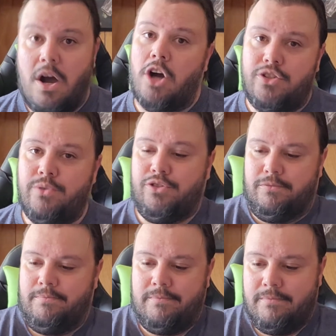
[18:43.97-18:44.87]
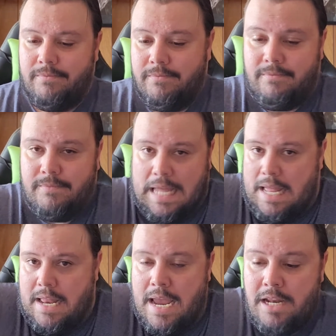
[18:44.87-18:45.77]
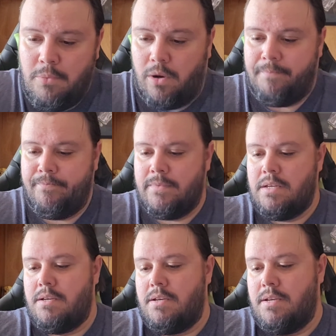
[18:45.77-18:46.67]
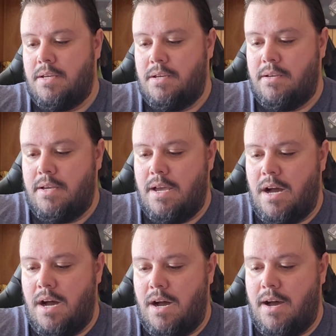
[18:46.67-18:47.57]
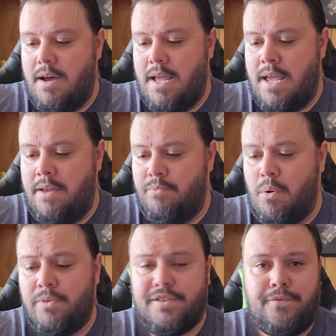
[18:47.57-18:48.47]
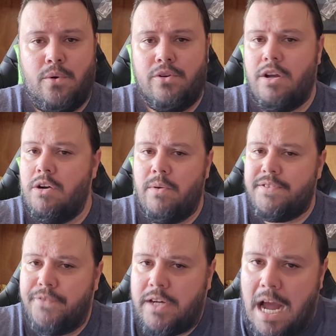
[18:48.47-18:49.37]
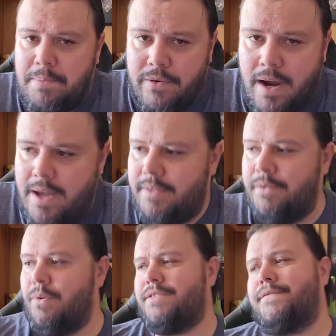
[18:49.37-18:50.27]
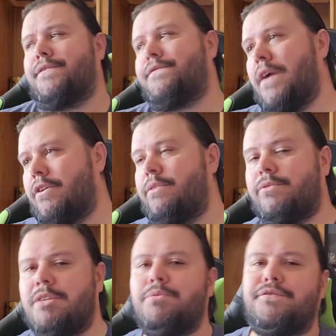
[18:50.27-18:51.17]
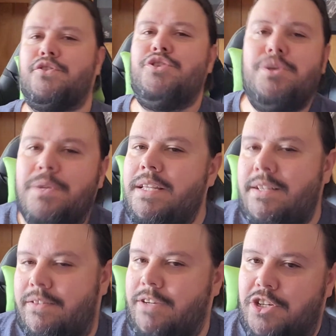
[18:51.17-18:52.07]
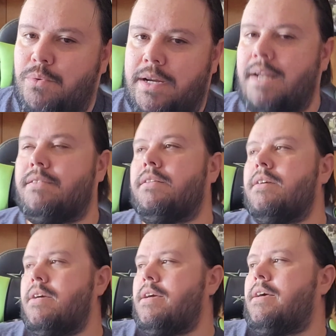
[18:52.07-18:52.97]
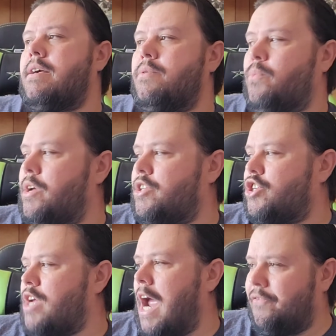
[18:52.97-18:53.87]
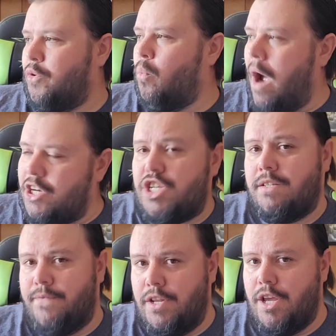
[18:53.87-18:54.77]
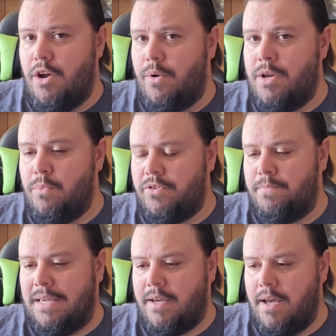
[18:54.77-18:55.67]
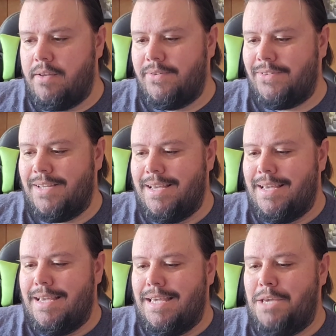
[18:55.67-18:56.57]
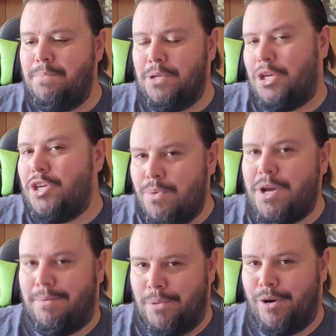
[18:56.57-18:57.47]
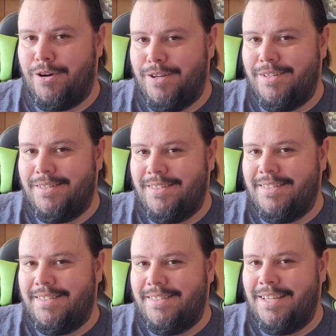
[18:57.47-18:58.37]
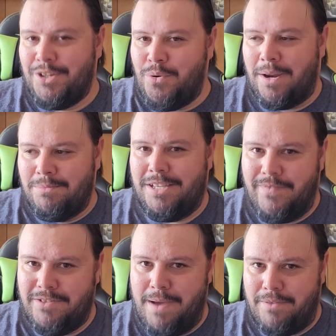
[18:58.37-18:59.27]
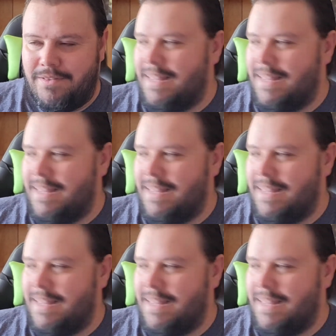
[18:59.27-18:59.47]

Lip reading: on YouTube anymore. And what was it for? No, it wasn't for copyright. It wasn't for fair use. It was for nudity and sexual content, which, after watching the video, it was because he put a cucumber in Quantum TV's mouth.